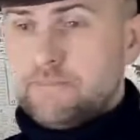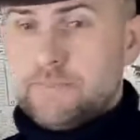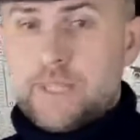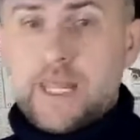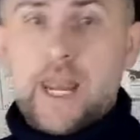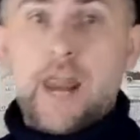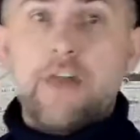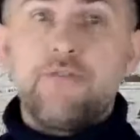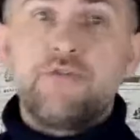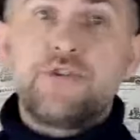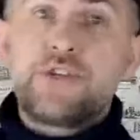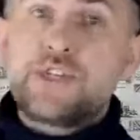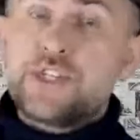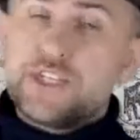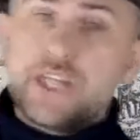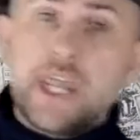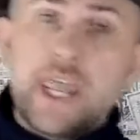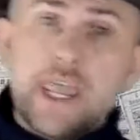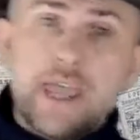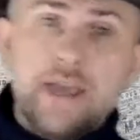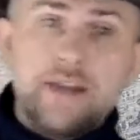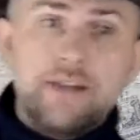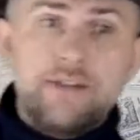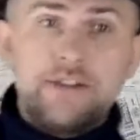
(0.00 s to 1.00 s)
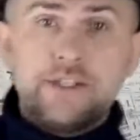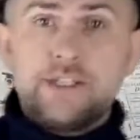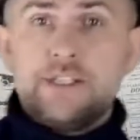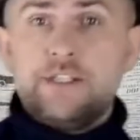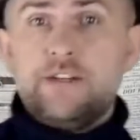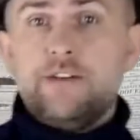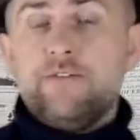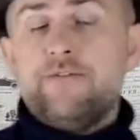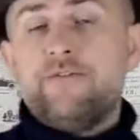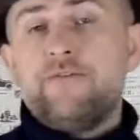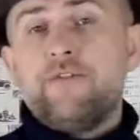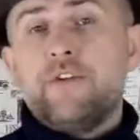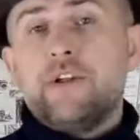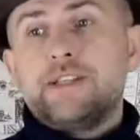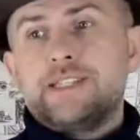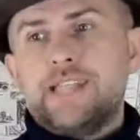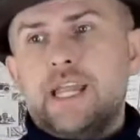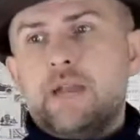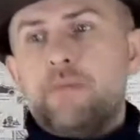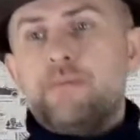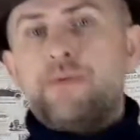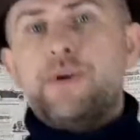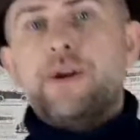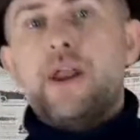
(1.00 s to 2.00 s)
understand this difference
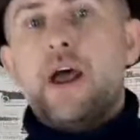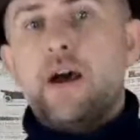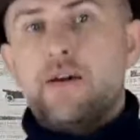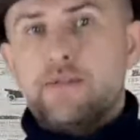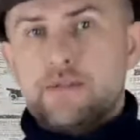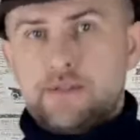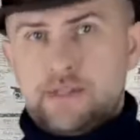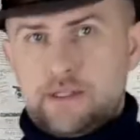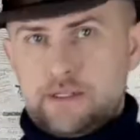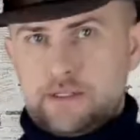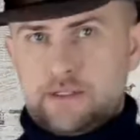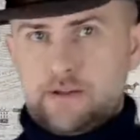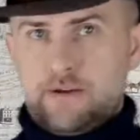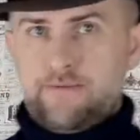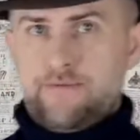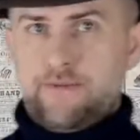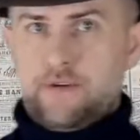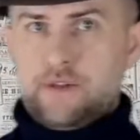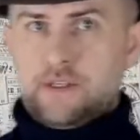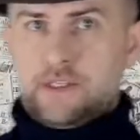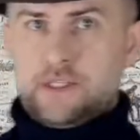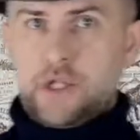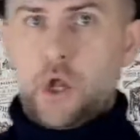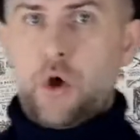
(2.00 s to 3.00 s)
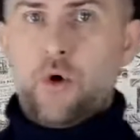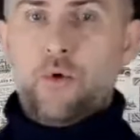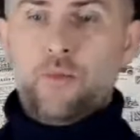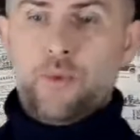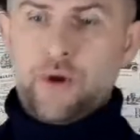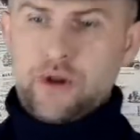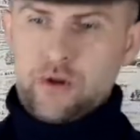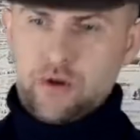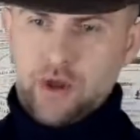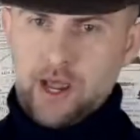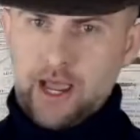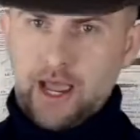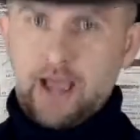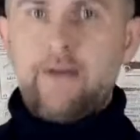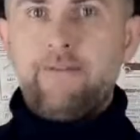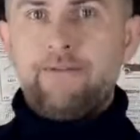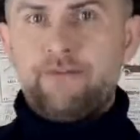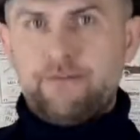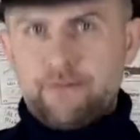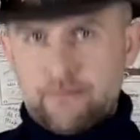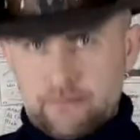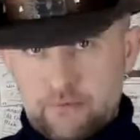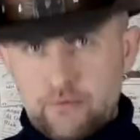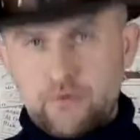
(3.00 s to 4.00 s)
and pronounce this difference. No, when you
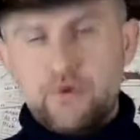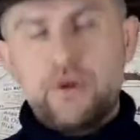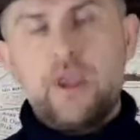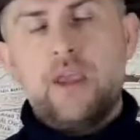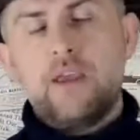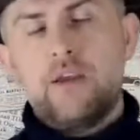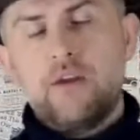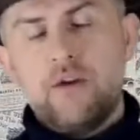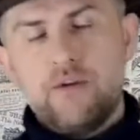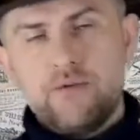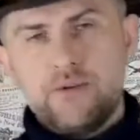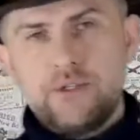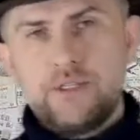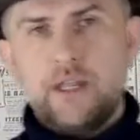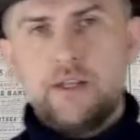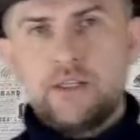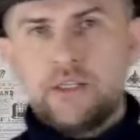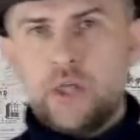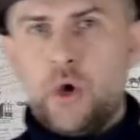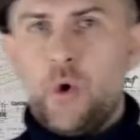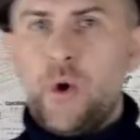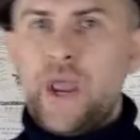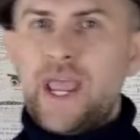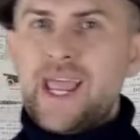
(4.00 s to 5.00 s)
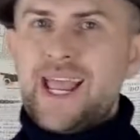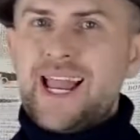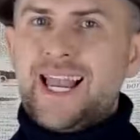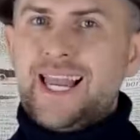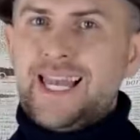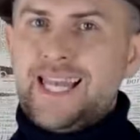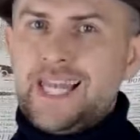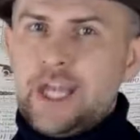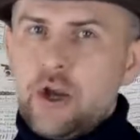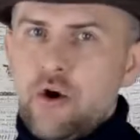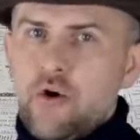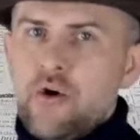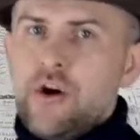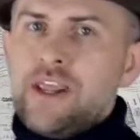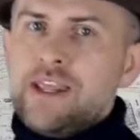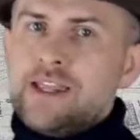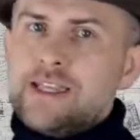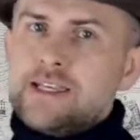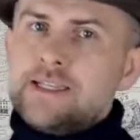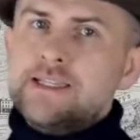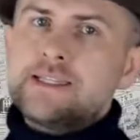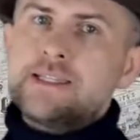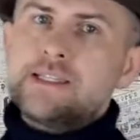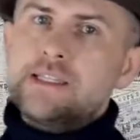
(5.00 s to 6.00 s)
have, you understand. So learning
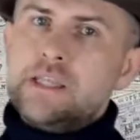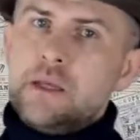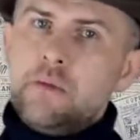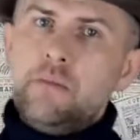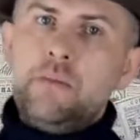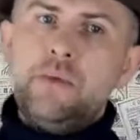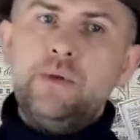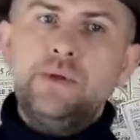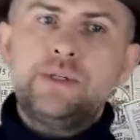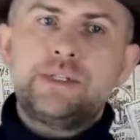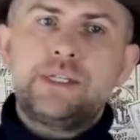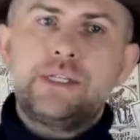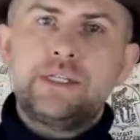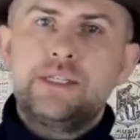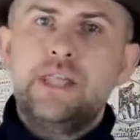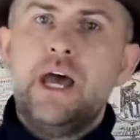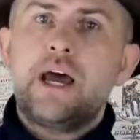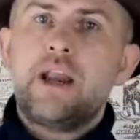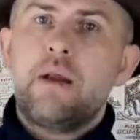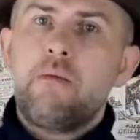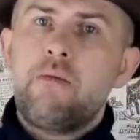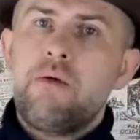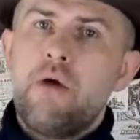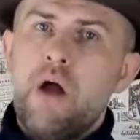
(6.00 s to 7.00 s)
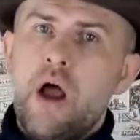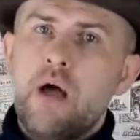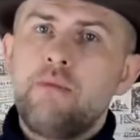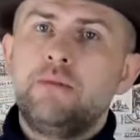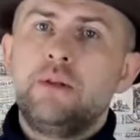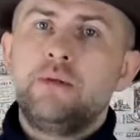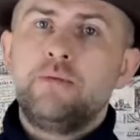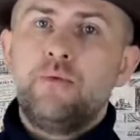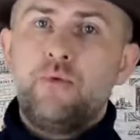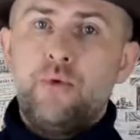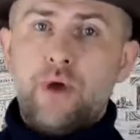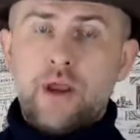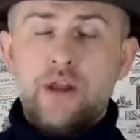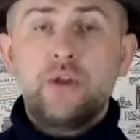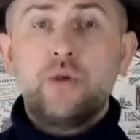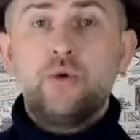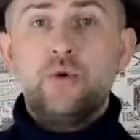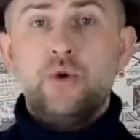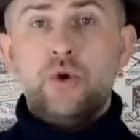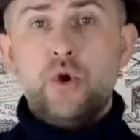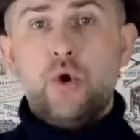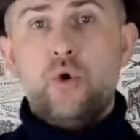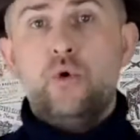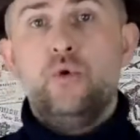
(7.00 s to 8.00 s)
these symbols is not a problem when
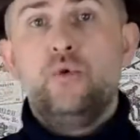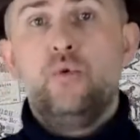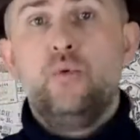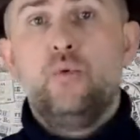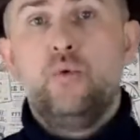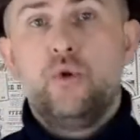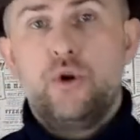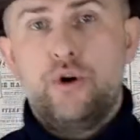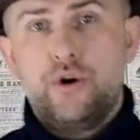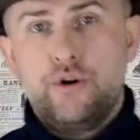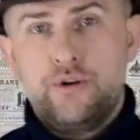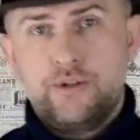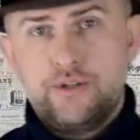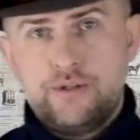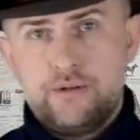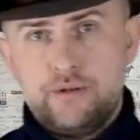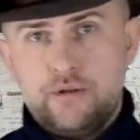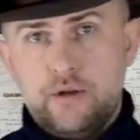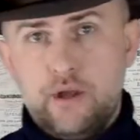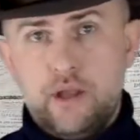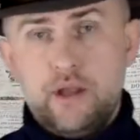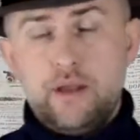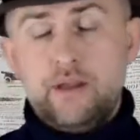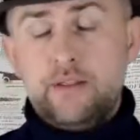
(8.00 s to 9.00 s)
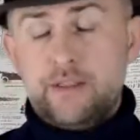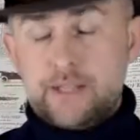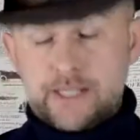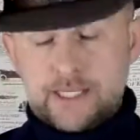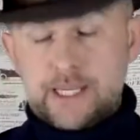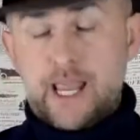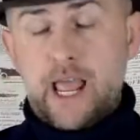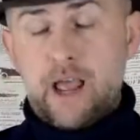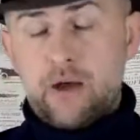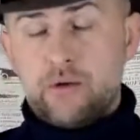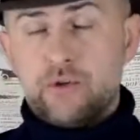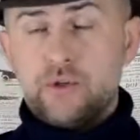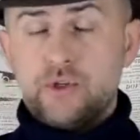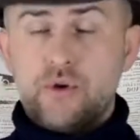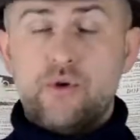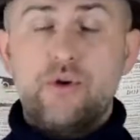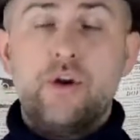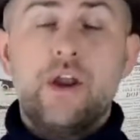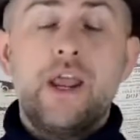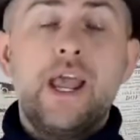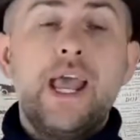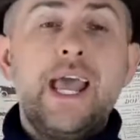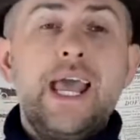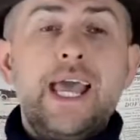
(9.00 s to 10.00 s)
you know the words, the sounds.
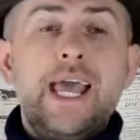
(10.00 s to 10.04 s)
So